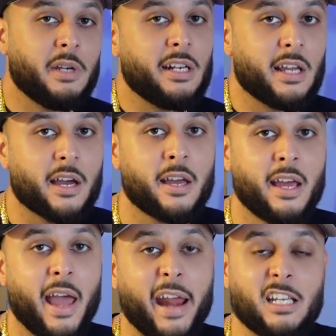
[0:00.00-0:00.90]
media,
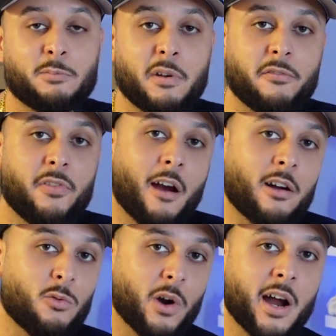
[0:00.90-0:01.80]
and he's been
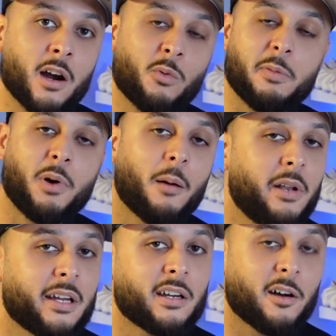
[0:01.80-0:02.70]
very rare with
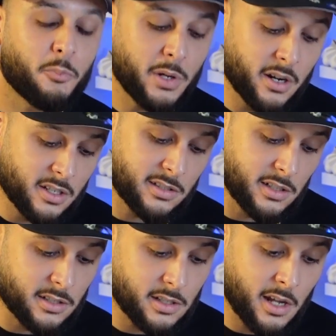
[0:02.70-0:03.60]
public
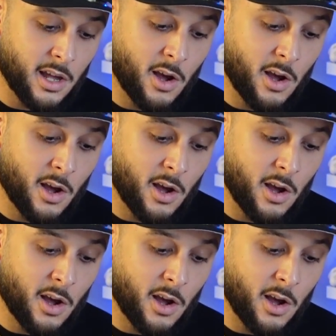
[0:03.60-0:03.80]
appearances.